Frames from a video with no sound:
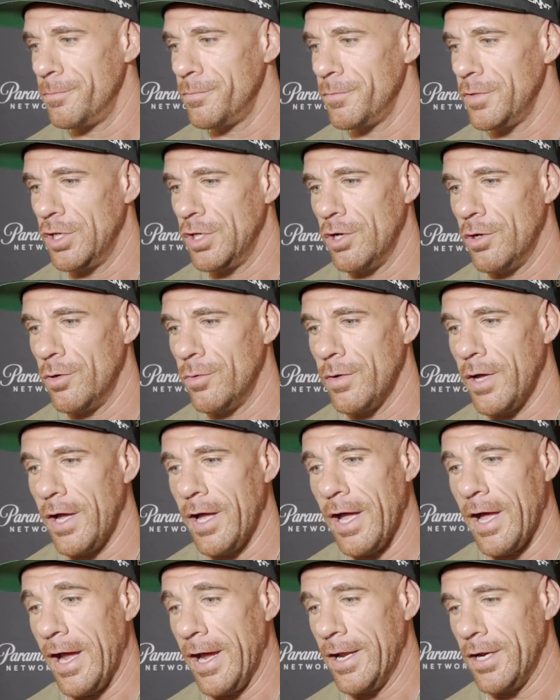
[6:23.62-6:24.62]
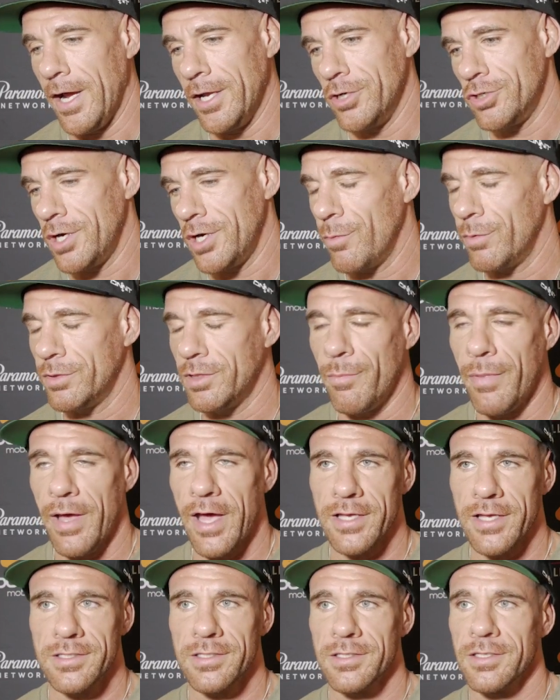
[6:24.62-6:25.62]
you know, I train with the
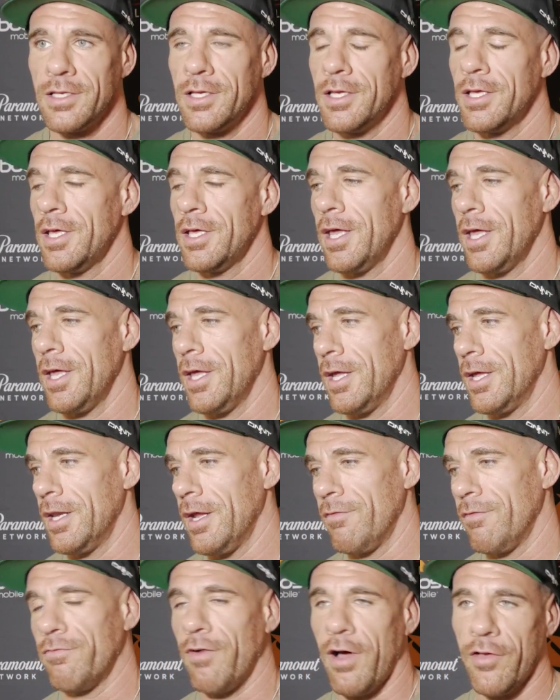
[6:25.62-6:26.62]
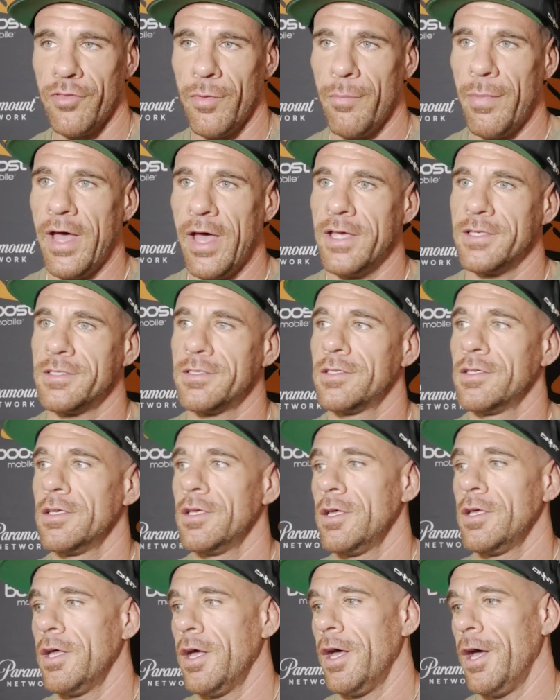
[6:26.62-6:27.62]
best and I fought the best.
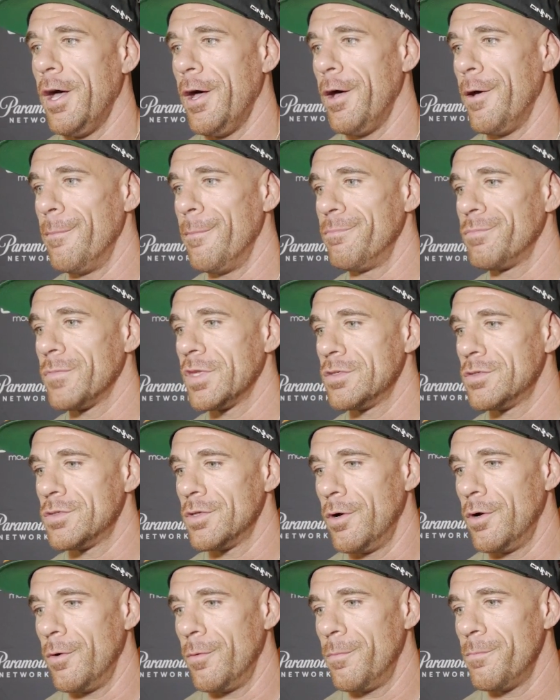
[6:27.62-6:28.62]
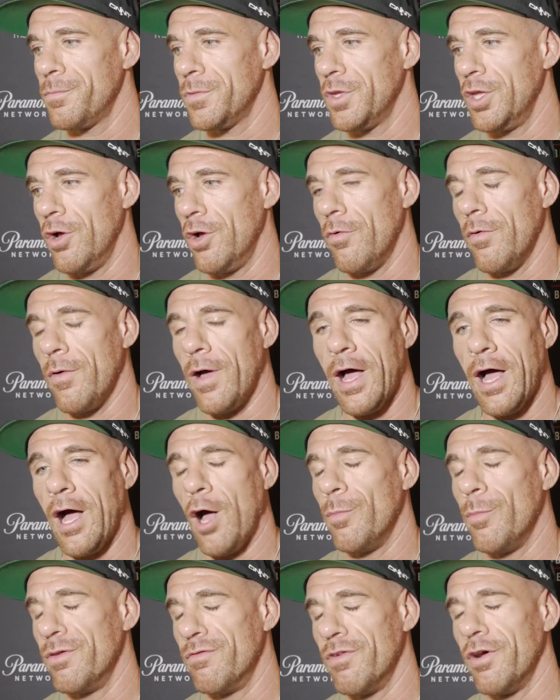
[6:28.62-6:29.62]
So, you know,
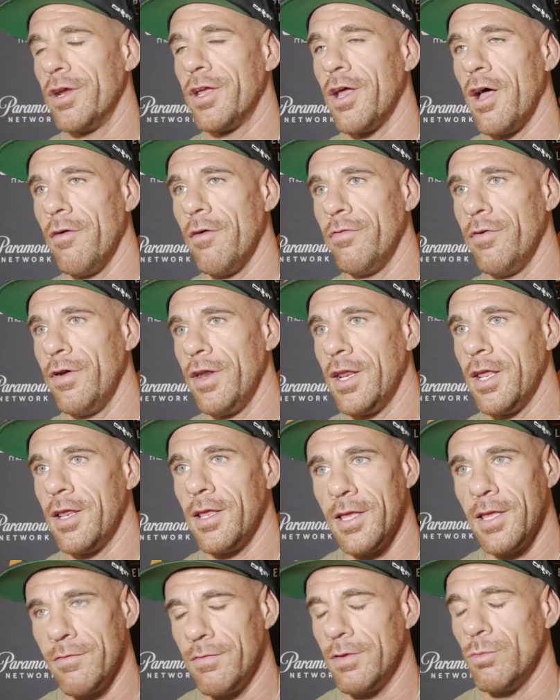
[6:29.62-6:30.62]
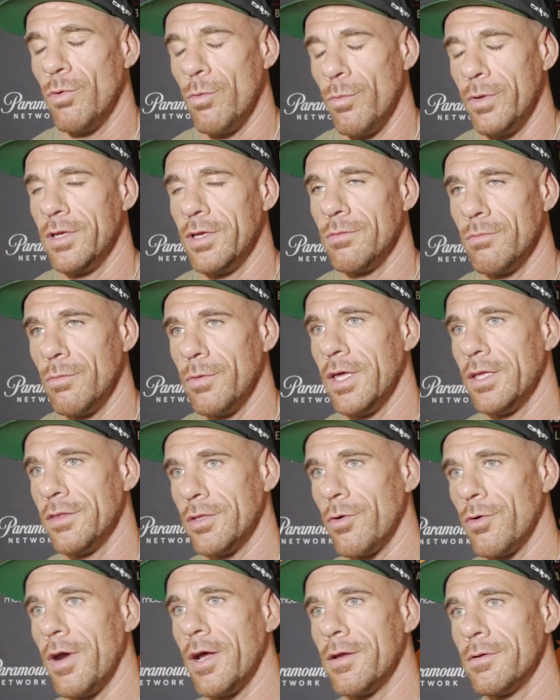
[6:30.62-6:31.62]
I'll be very confident in it even when we hit
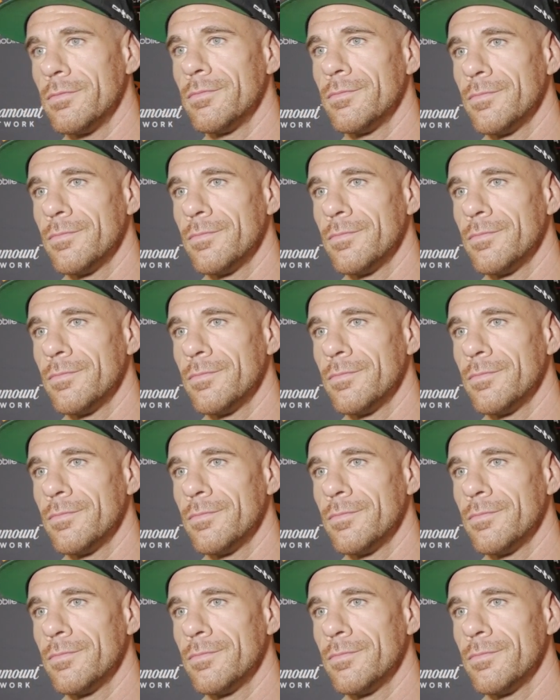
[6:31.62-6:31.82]
the ground.